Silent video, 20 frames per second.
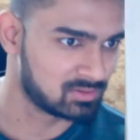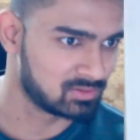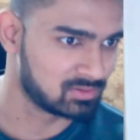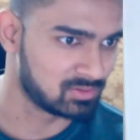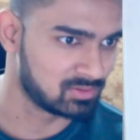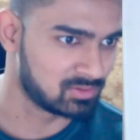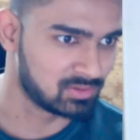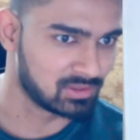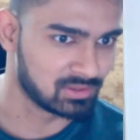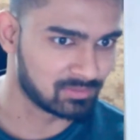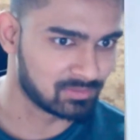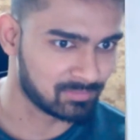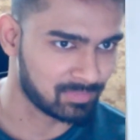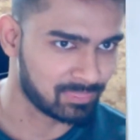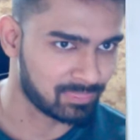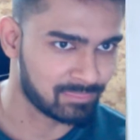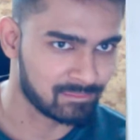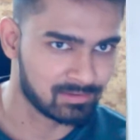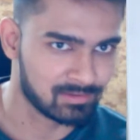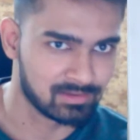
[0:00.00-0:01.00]
Okay.
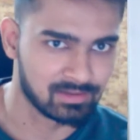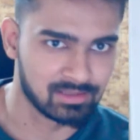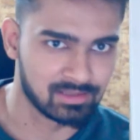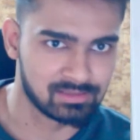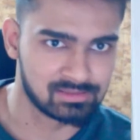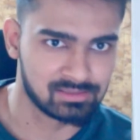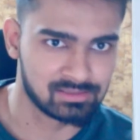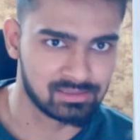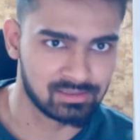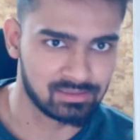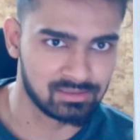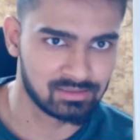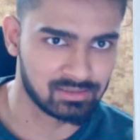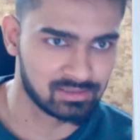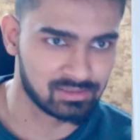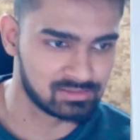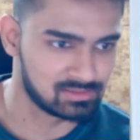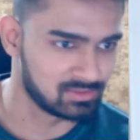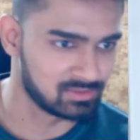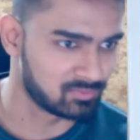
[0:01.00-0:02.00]
Let's see.
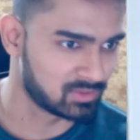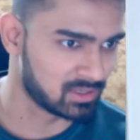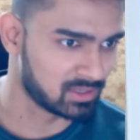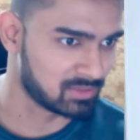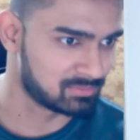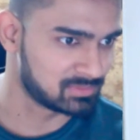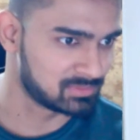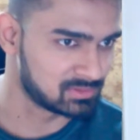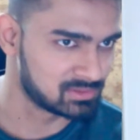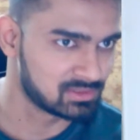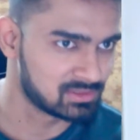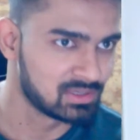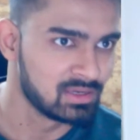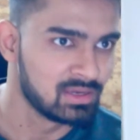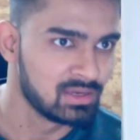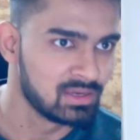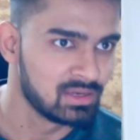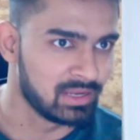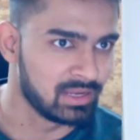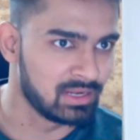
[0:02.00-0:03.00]
Let's see what happens.
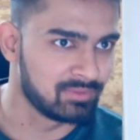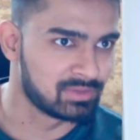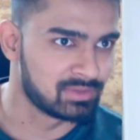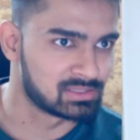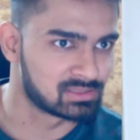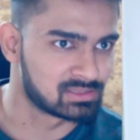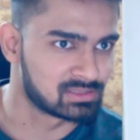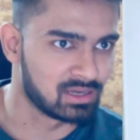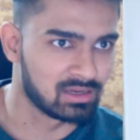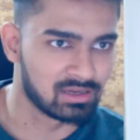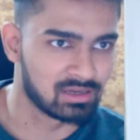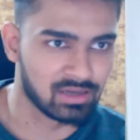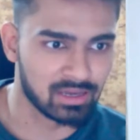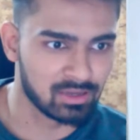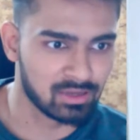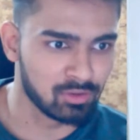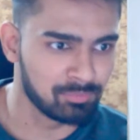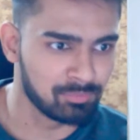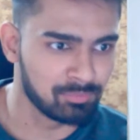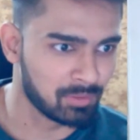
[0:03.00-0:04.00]
Anyways, I
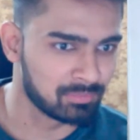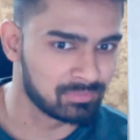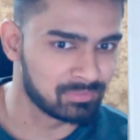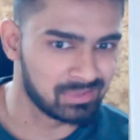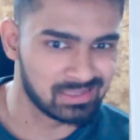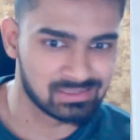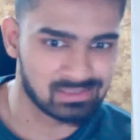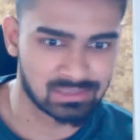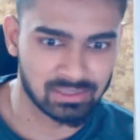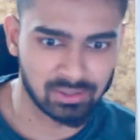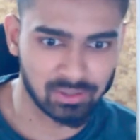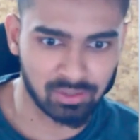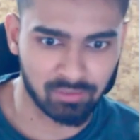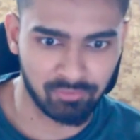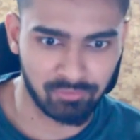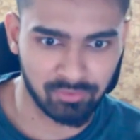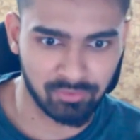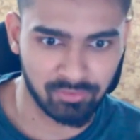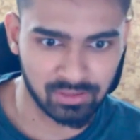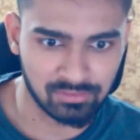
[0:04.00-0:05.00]
hope problem A is clear to
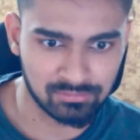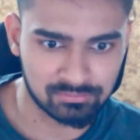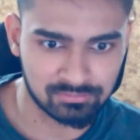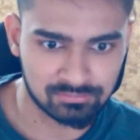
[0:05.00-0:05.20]
everyone.